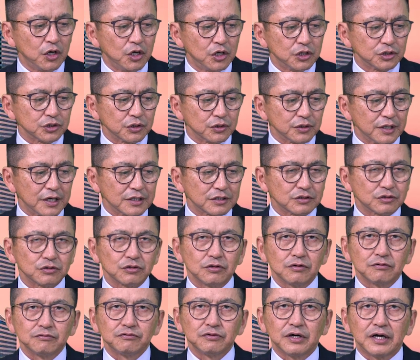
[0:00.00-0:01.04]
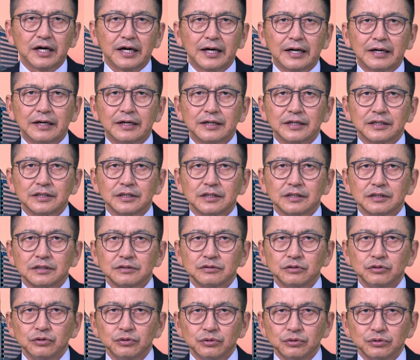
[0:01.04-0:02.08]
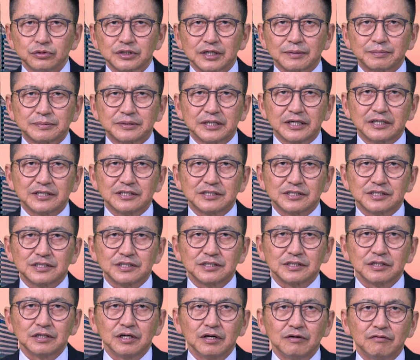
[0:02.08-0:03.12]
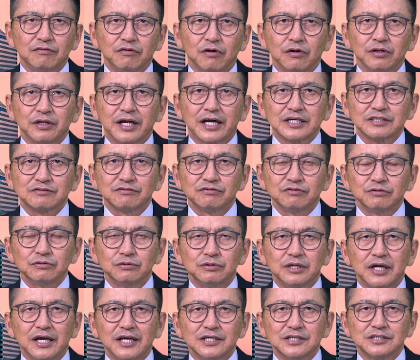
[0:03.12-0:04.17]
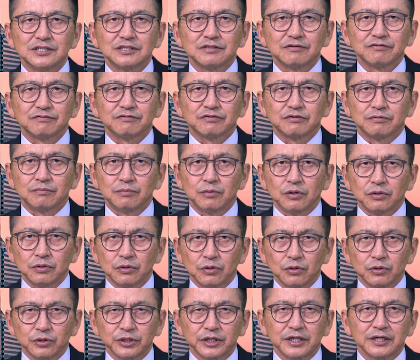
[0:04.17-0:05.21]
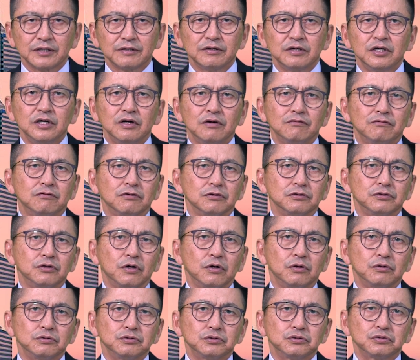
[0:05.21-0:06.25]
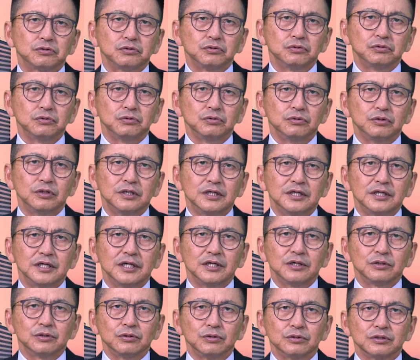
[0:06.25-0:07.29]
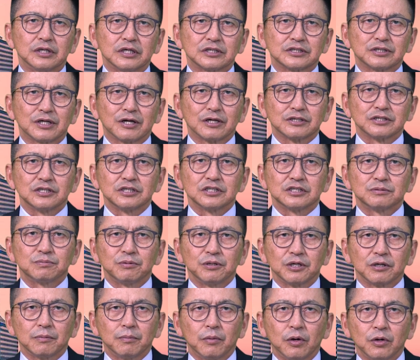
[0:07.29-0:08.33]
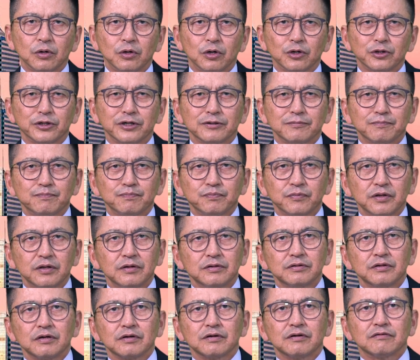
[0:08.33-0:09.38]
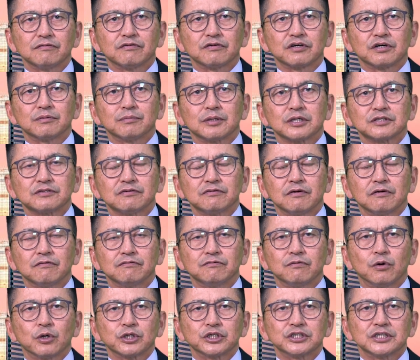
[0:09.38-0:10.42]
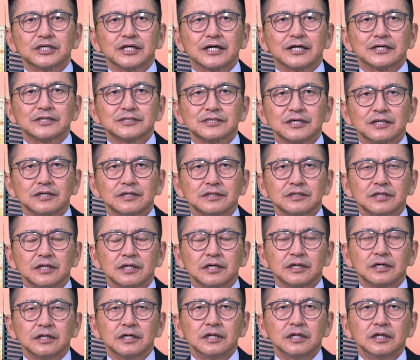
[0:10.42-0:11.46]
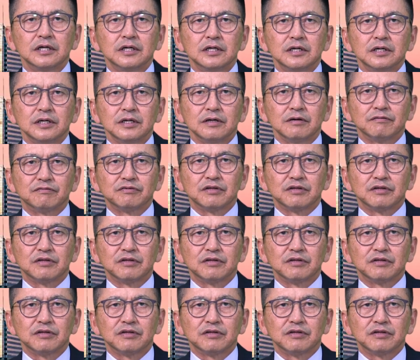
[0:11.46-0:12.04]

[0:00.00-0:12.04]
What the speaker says: So that's so far news updates for last few days from Mongolia for those who does not speak Mongolian. Thank you very much for watching us, and if